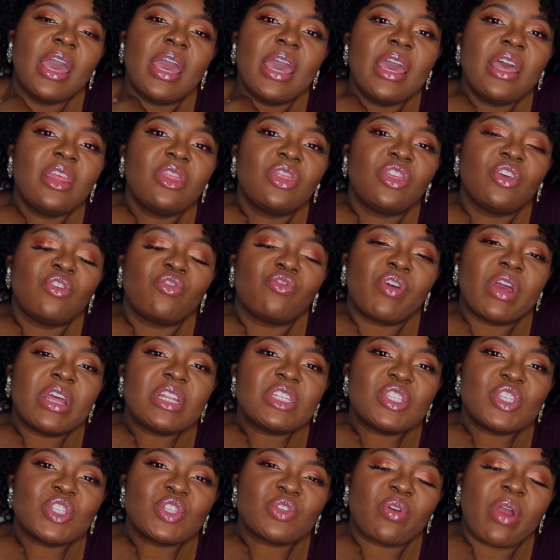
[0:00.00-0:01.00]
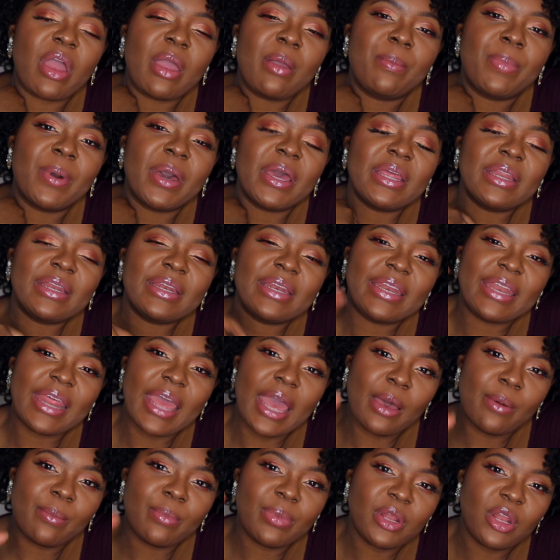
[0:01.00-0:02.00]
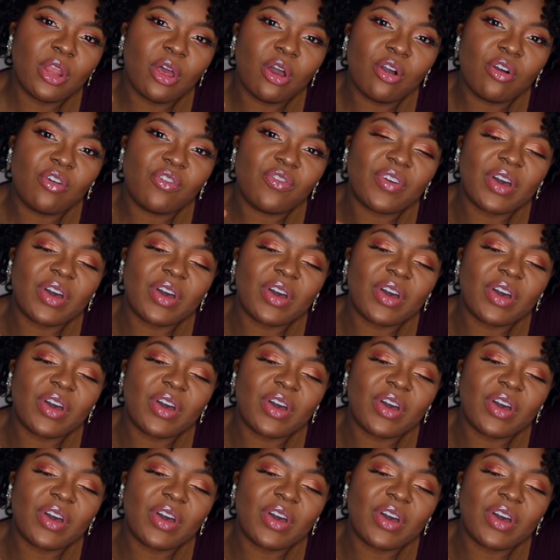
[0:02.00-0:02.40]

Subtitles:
Hit the red subscribe button down below,